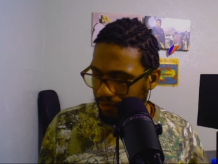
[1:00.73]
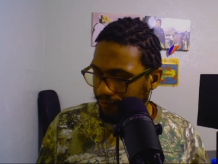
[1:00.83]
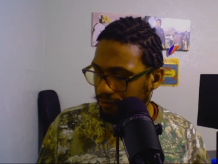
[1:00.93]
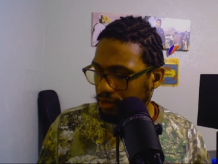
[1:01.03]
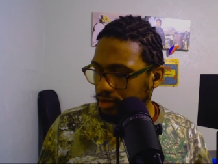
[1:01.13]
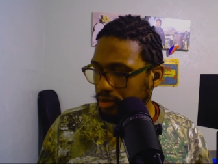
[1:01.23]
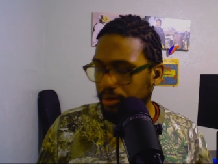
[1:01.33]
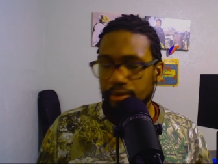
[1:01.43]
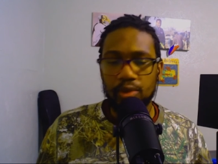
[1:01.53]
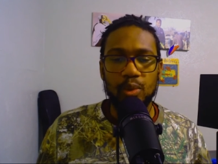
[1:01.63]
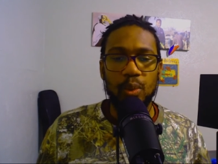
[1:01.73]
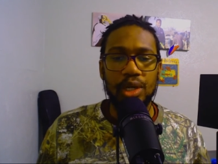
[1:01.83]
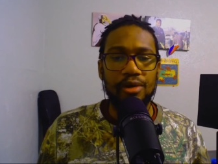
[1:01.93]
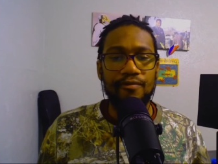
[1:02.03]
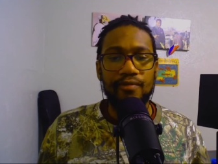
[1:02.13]
verse number
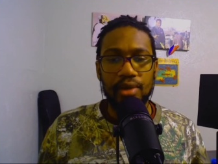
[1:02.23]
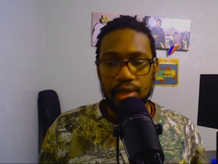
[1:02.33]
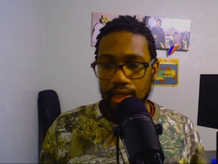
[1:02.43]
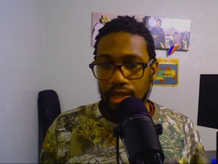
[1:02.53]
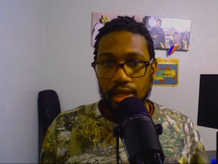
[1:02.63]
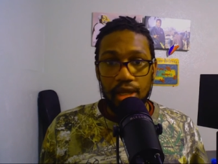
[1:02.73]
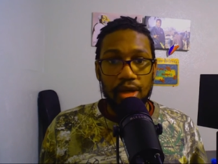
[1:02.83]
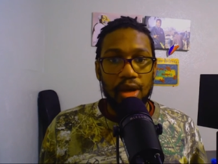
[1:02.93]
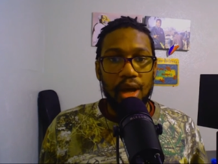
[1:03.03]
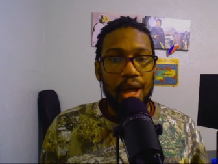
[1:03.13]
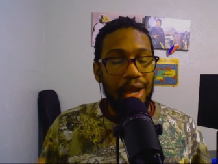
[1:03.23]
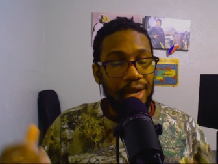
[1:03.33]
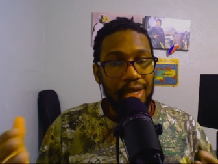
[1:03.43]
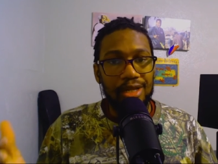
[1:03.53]
12, I kind of